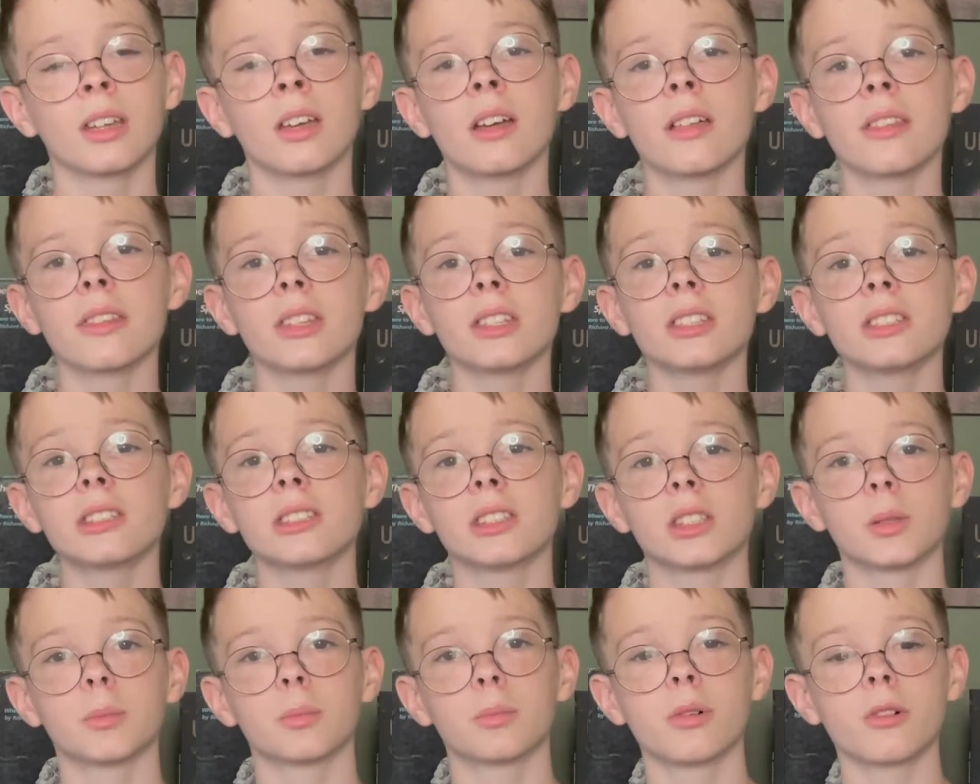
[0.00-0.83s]
This
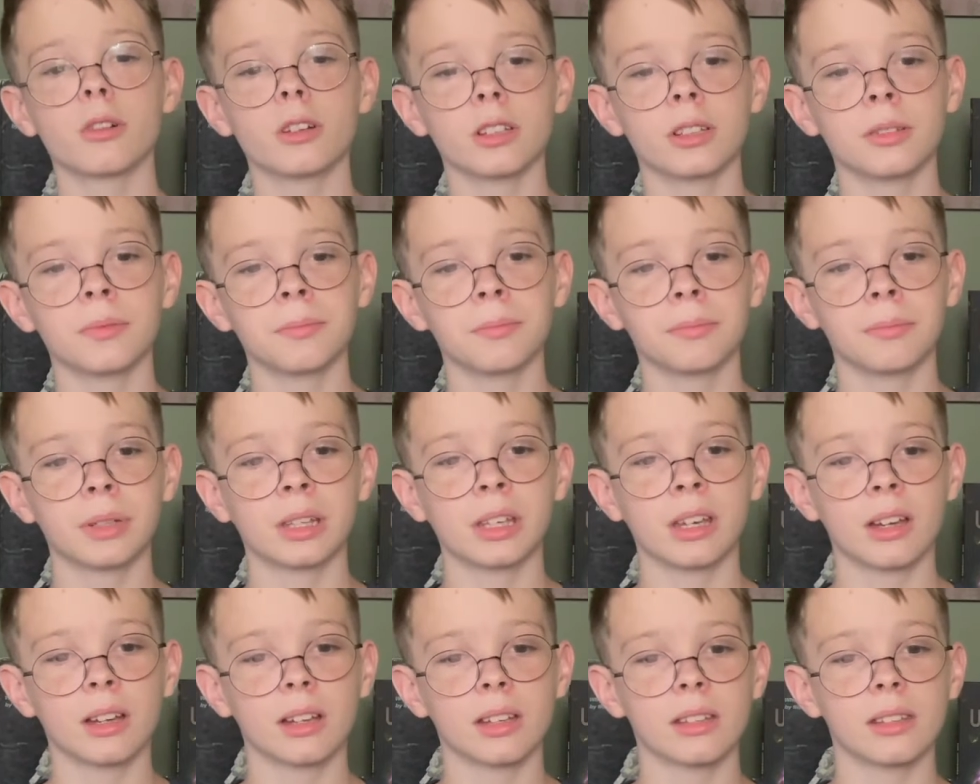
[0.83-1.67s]
is important
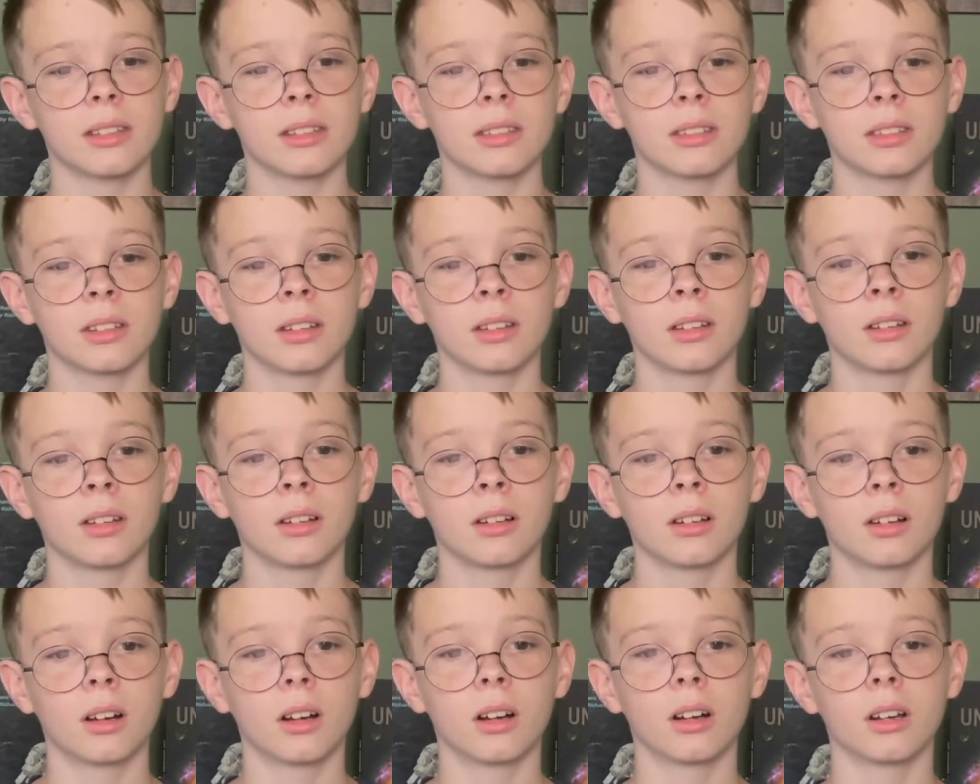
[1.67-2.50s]
because
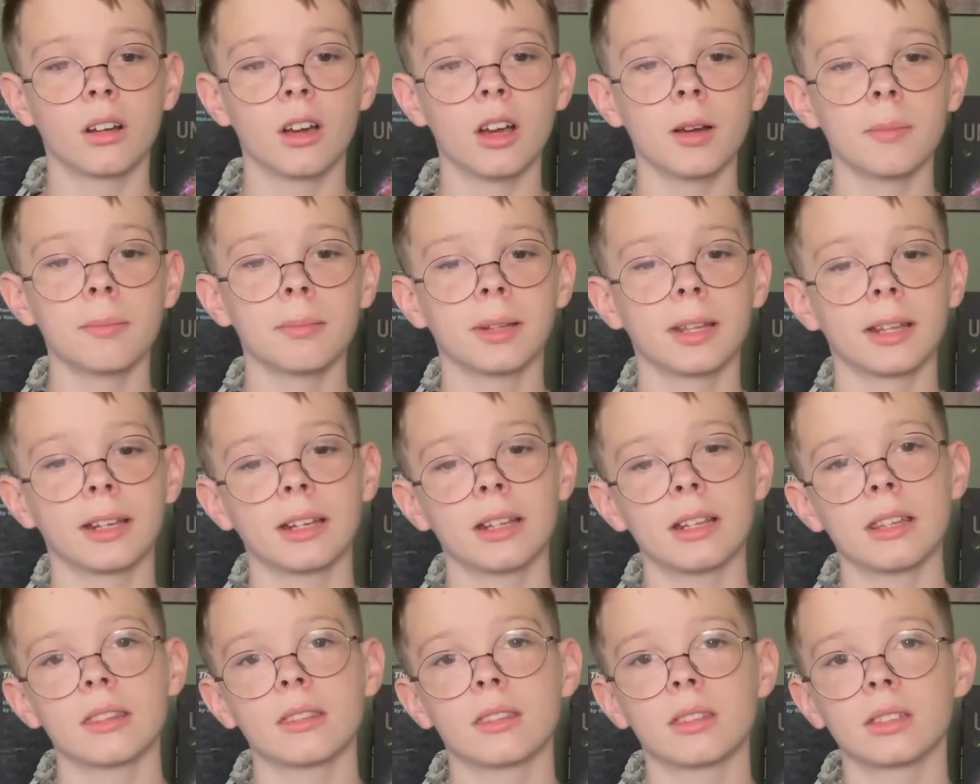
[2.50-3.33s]
on our
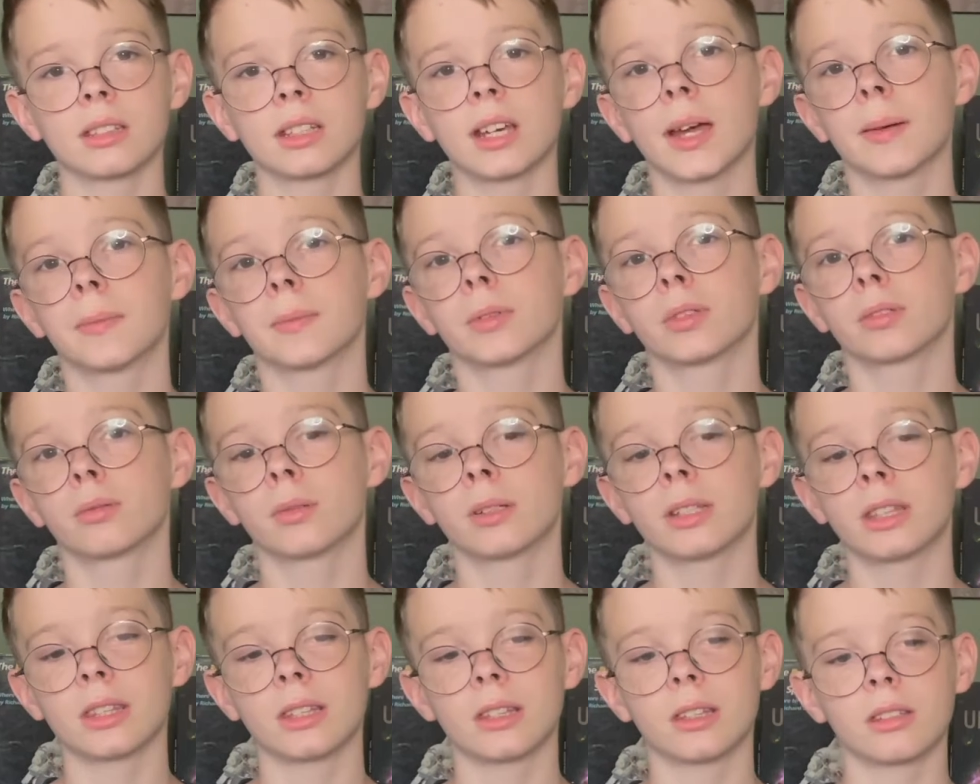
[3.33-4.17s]
planet, the time
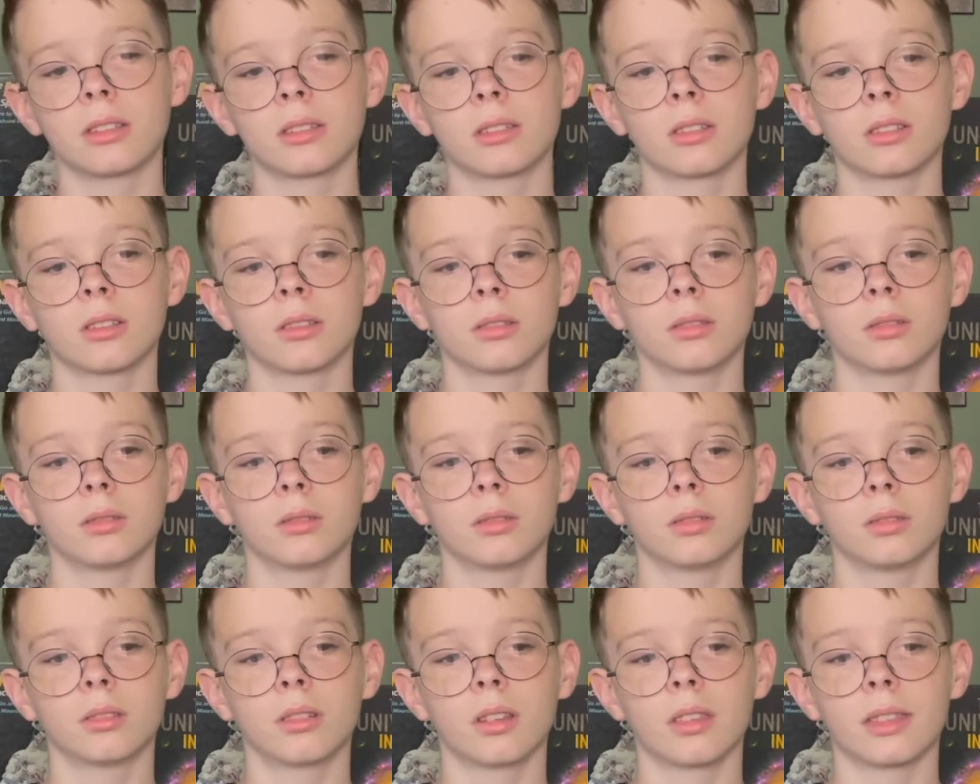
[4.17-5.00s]
between these
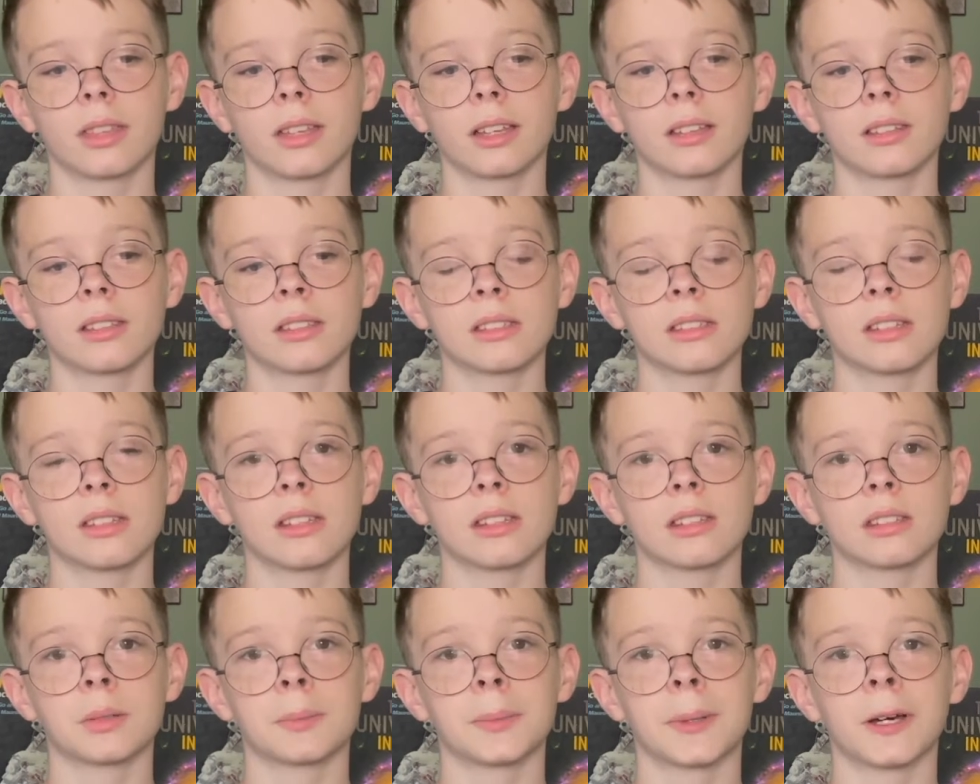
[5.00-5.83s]
two things
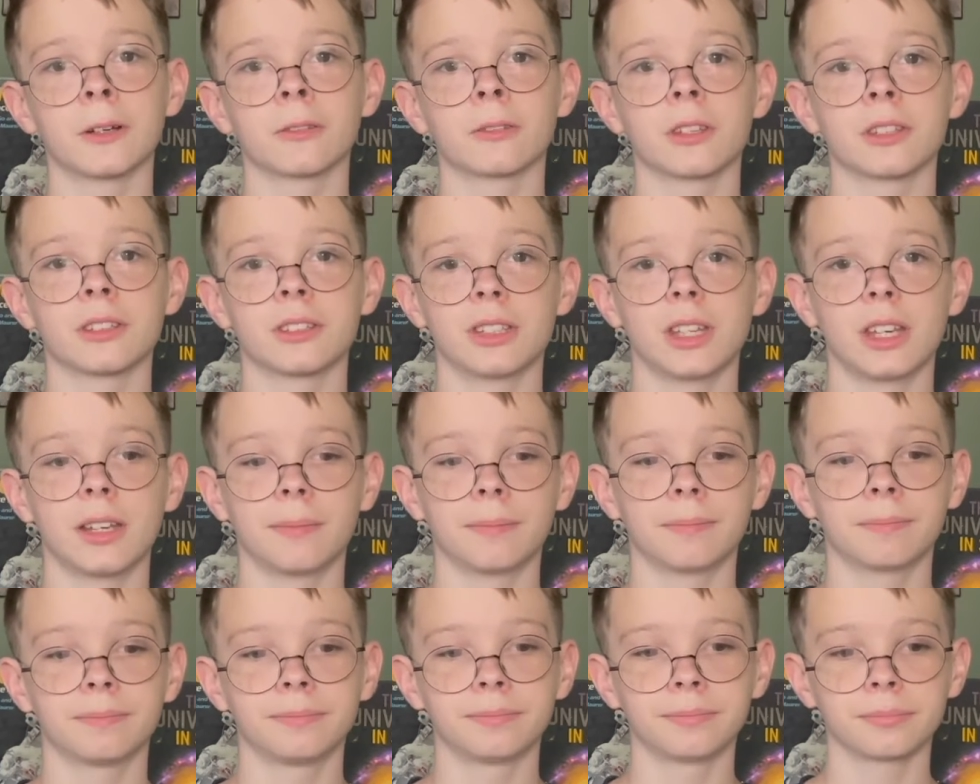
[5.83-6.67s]
is about the same.
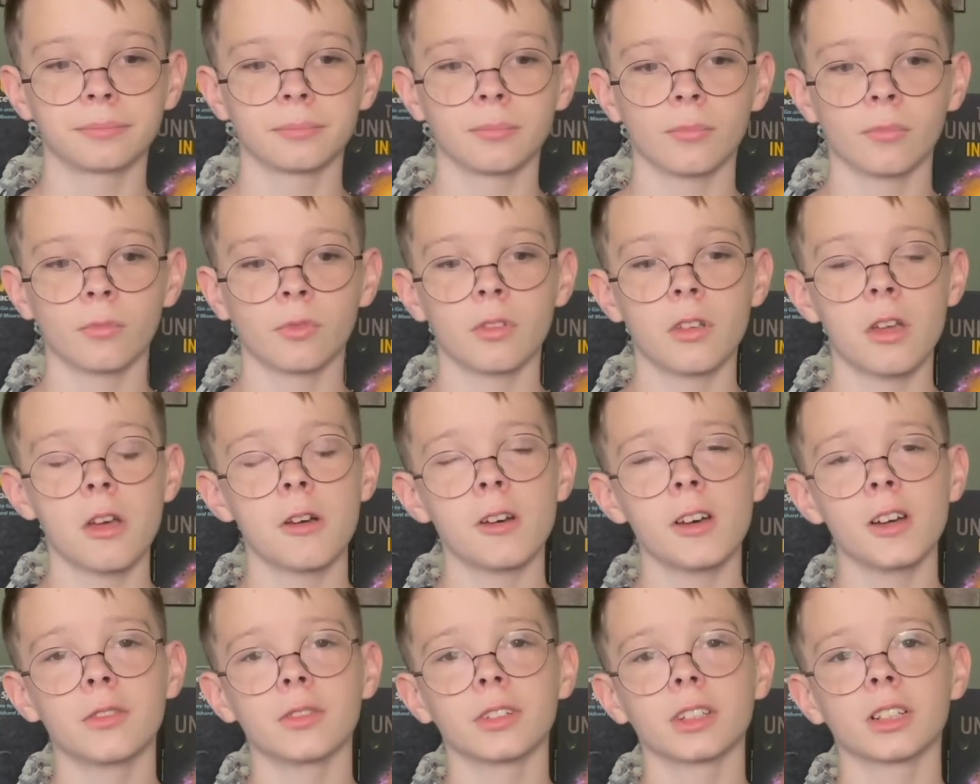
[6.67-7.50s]

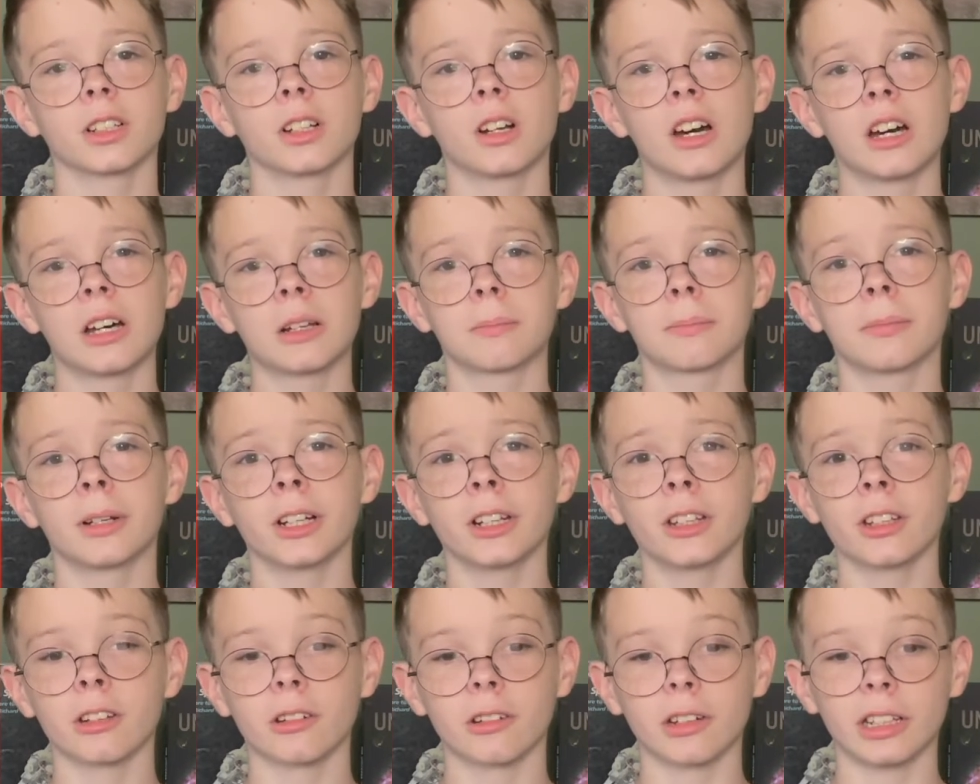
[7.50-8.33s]
However, on
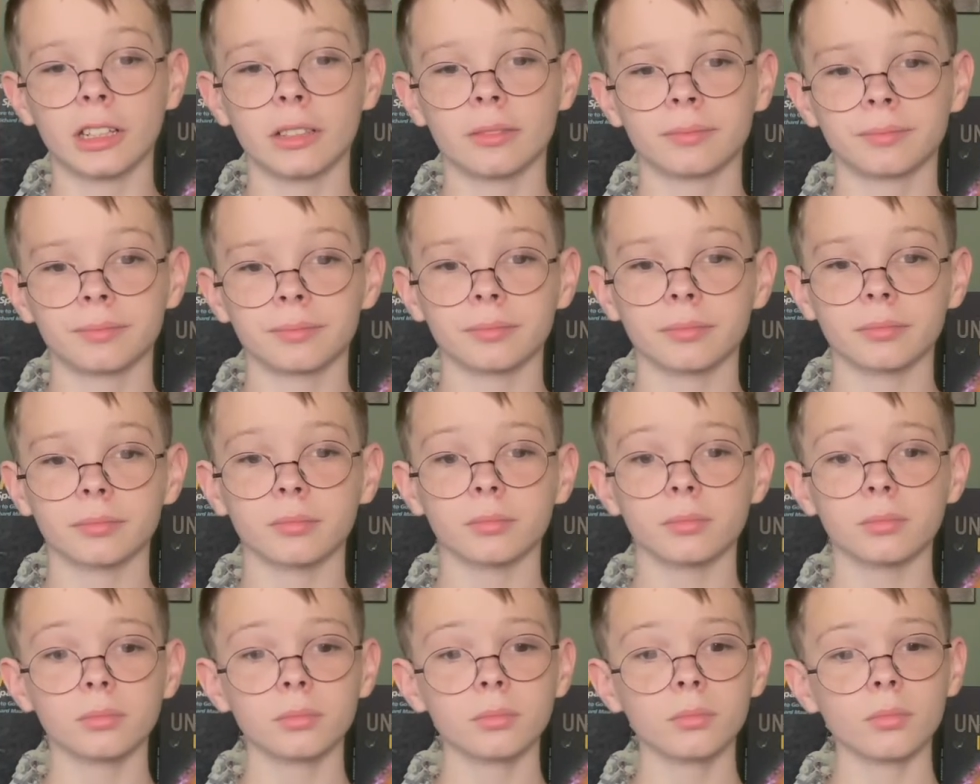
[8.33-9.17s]
Mercury,
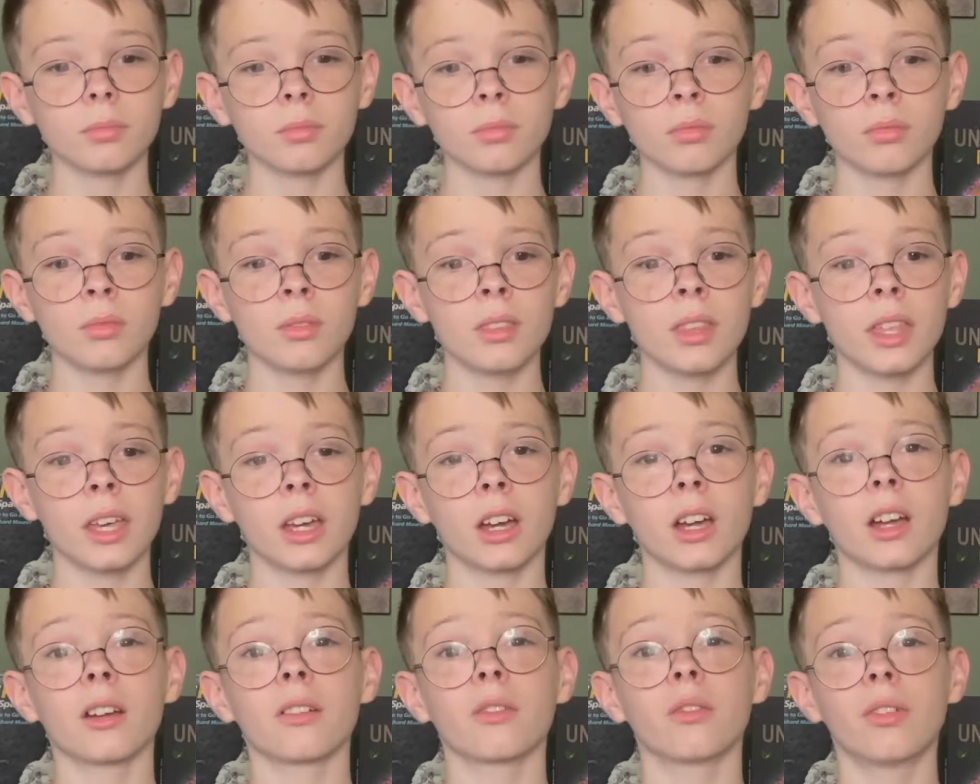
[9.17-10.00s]
they
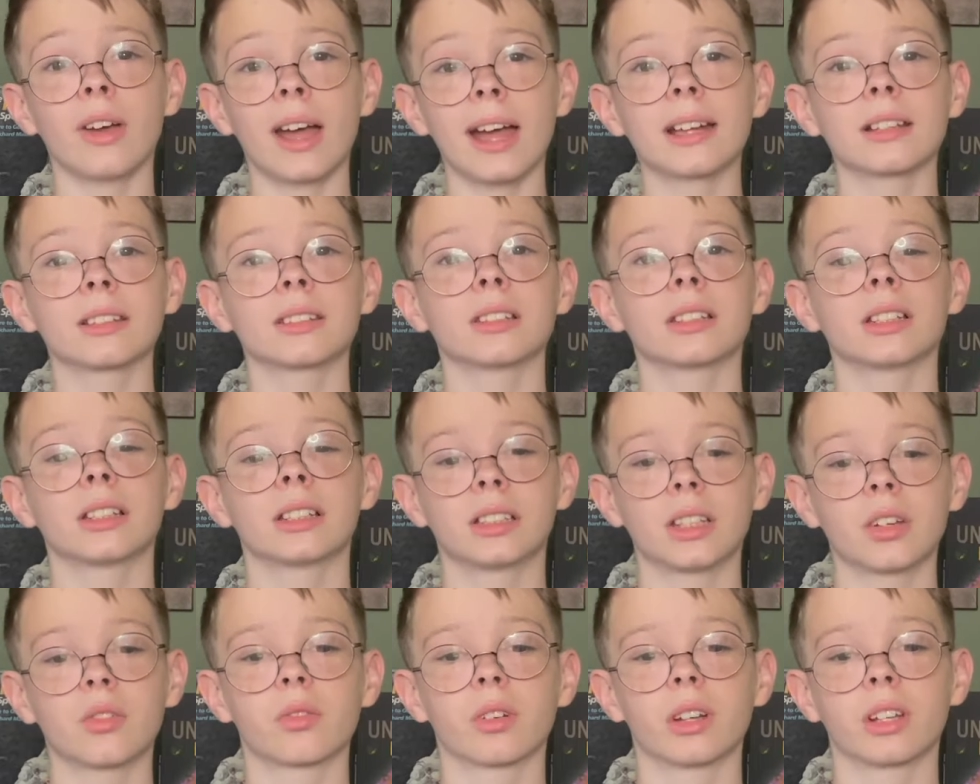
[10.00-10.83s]
are vastly
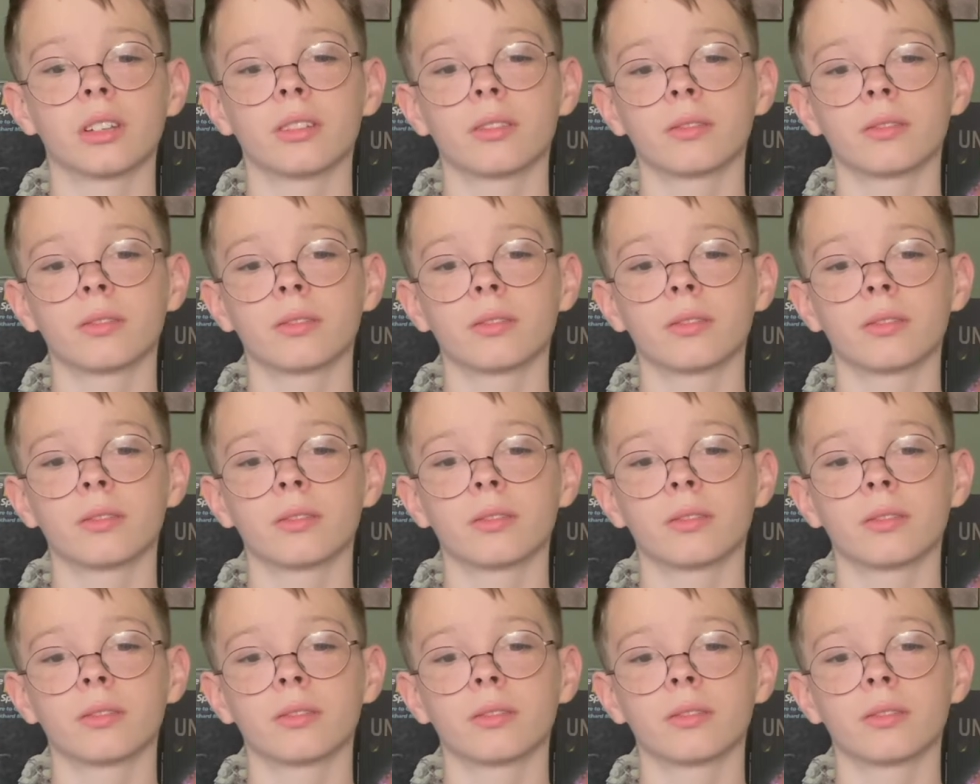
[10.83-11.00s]
different.